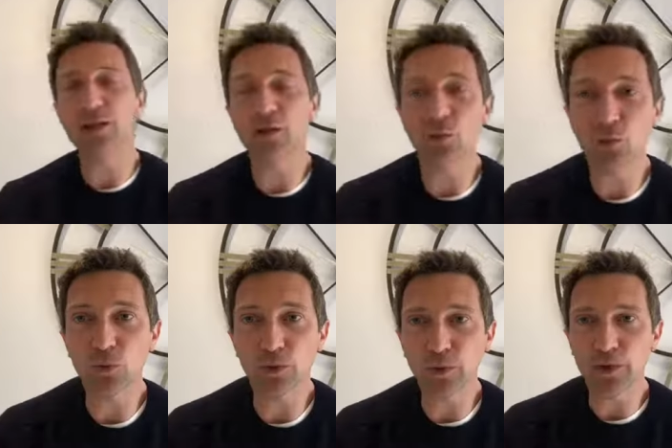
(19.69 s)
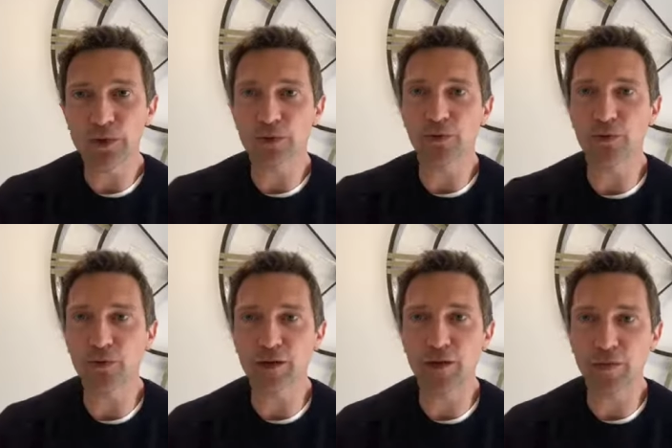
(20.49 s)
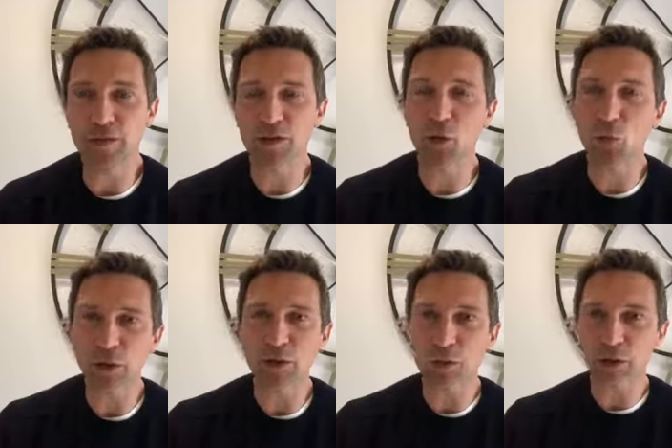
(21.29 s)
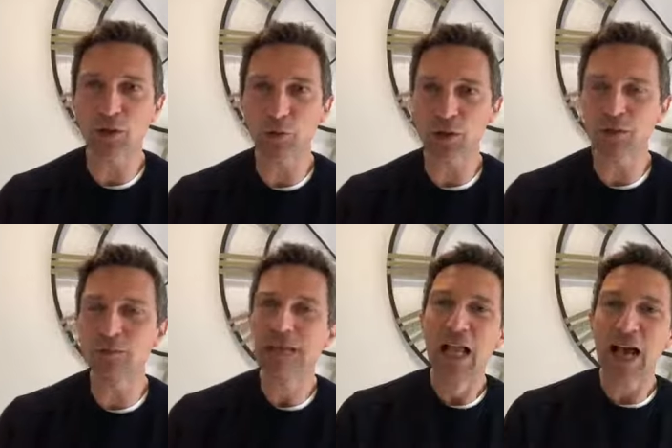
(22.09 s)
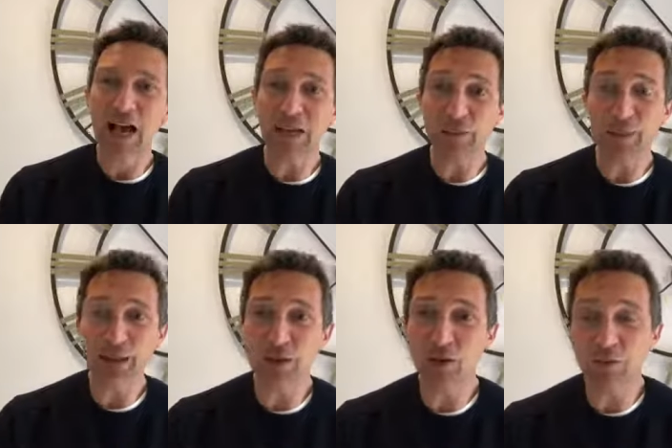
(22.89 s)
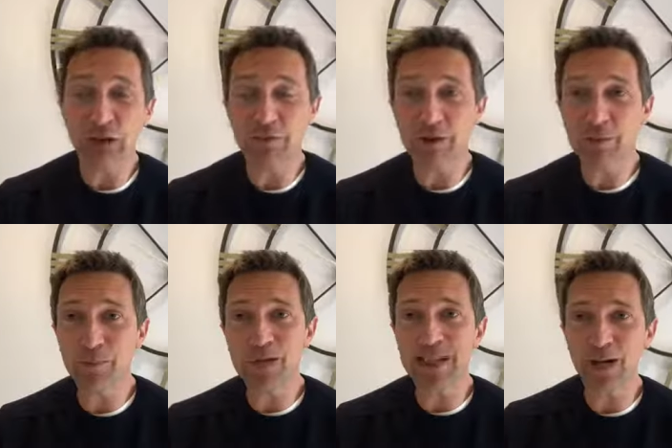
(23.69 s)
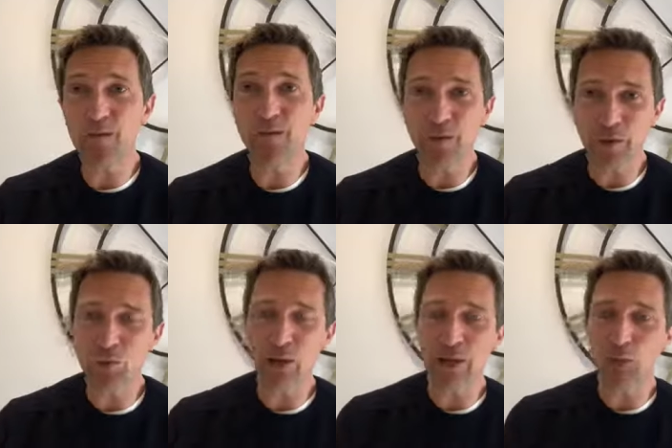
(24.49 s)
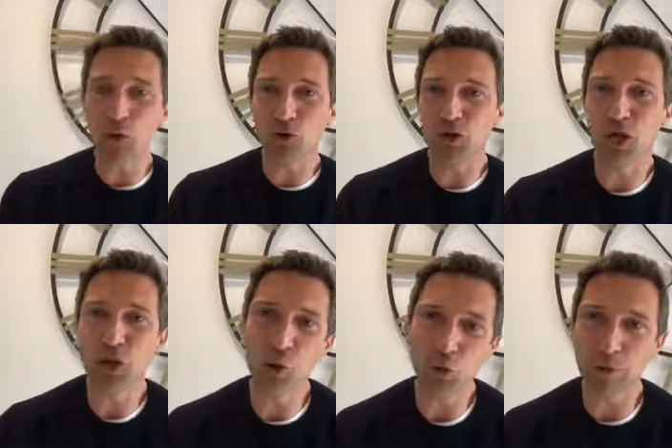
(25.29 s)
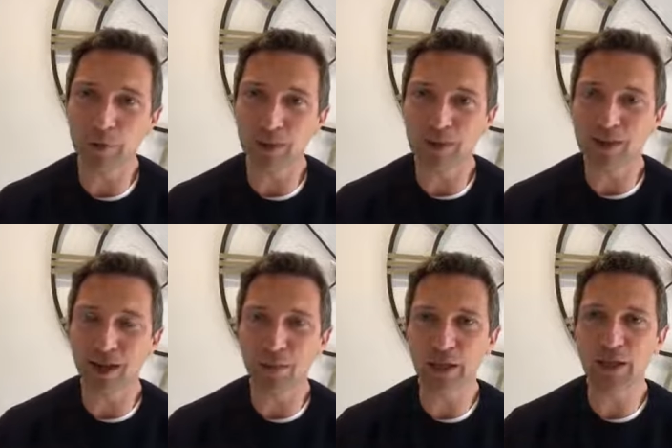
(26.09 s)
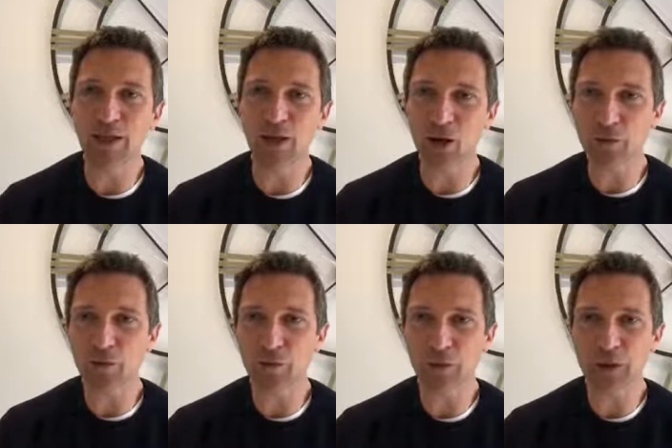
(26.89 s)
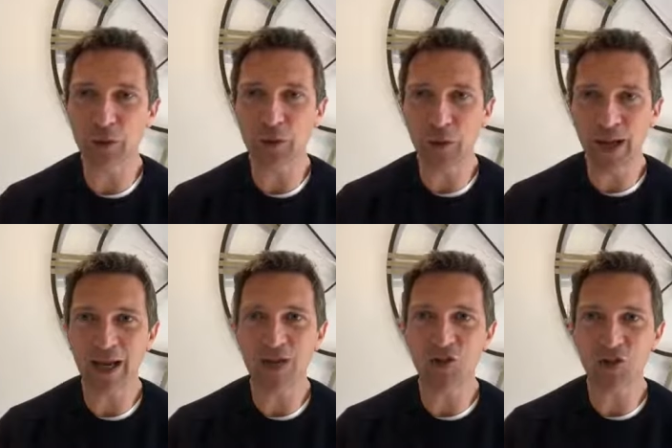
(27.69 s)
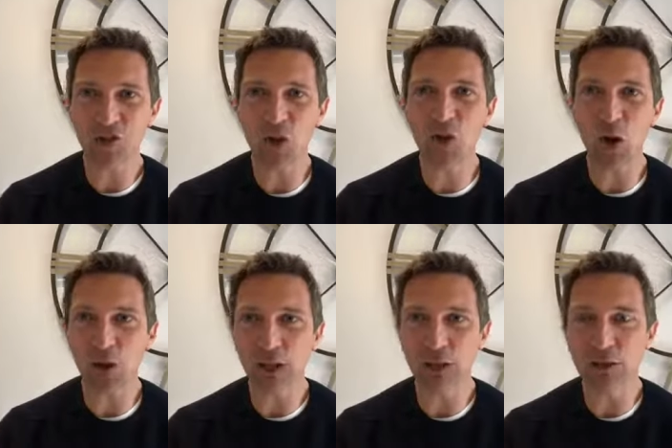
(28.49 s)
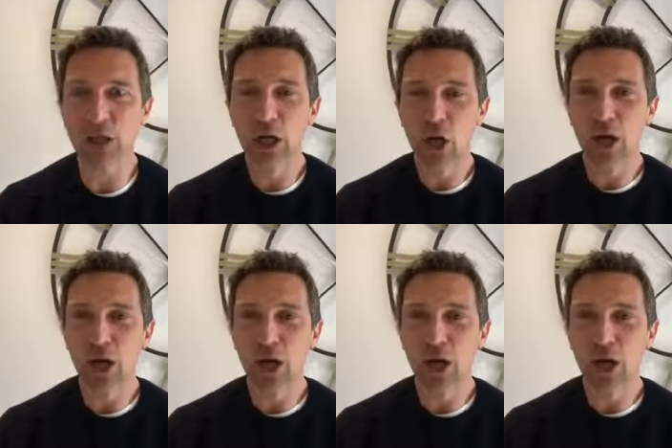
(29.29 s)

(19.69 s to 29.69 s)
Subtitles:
in all of these difficult times. So welcome. It's been a really busy and fun week watching your replies coming in over the Facebook page to our little